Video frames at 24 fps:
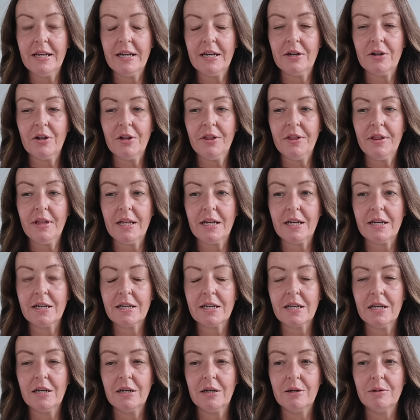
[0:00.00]
and I
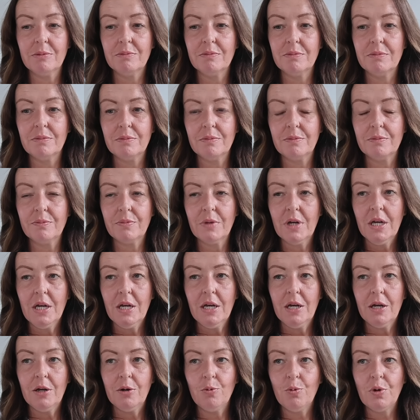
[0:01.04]
think
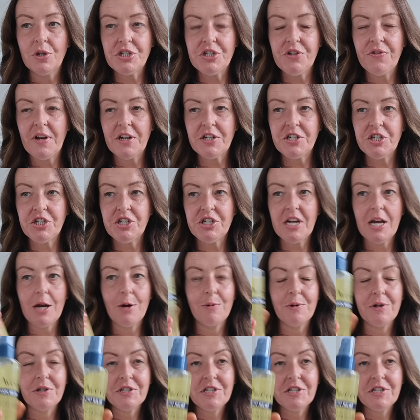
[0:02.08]
once you've had your shower,